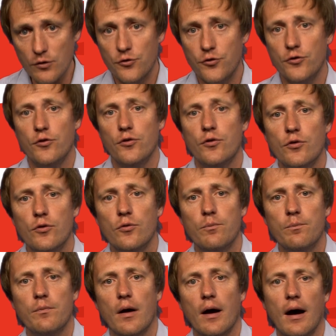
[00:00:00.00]
to
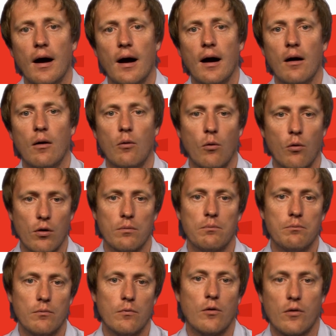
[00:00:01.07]
you or
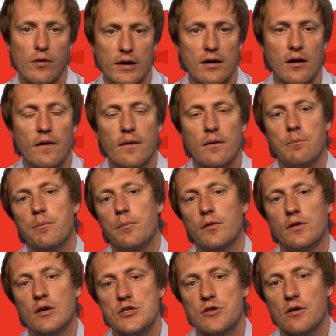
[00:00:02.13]
any other
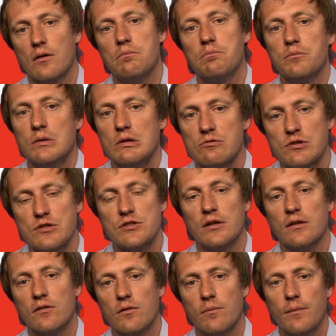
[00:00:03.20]
potential
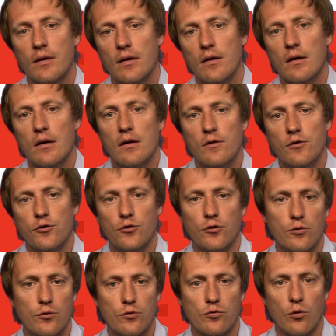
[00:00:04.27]
E-resident to
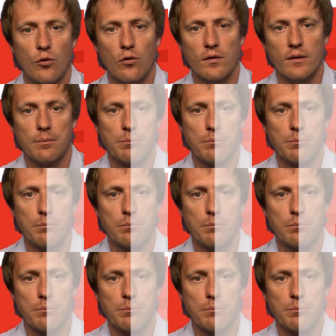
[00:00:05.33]
use all the